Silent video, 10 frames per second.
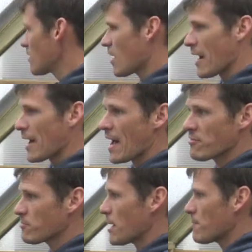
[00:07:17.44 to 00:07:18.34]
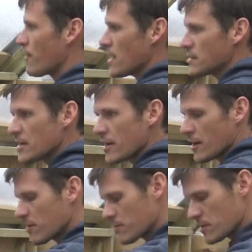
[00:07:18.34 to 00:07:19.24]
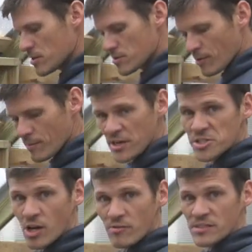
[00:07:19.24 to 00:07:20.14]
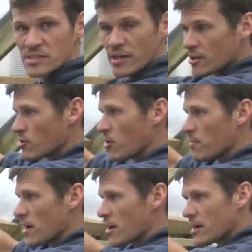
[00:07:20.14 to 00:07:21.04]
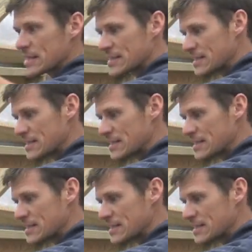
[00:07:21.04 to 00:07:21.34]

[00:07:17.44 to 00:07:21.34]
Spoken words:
I have my brace here where my shelf is going to go up here and